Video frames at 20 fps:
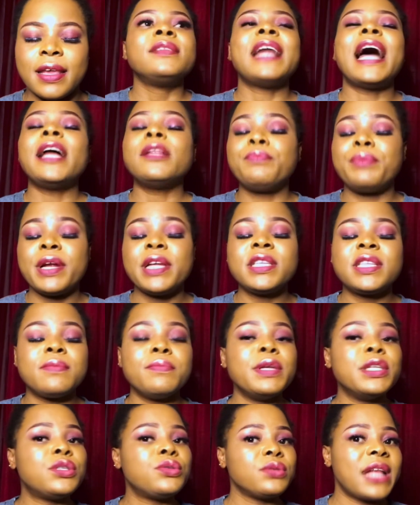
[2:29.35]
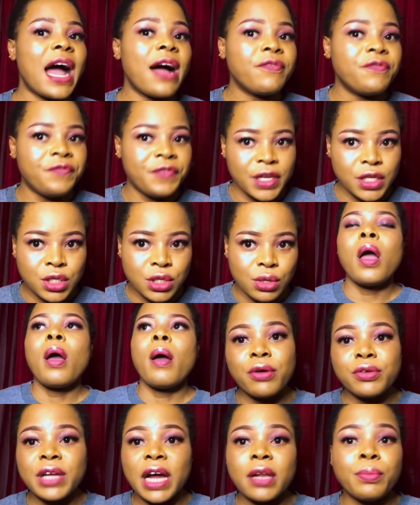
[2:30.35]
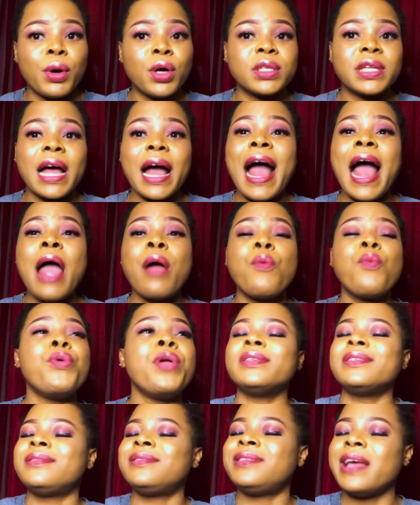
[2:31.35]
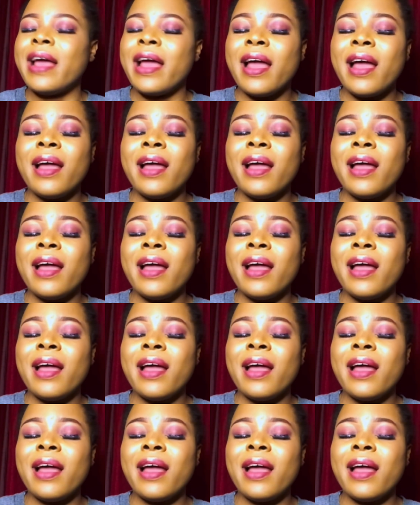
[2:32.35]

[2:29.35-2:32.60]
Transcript: That brings me to that video but I were there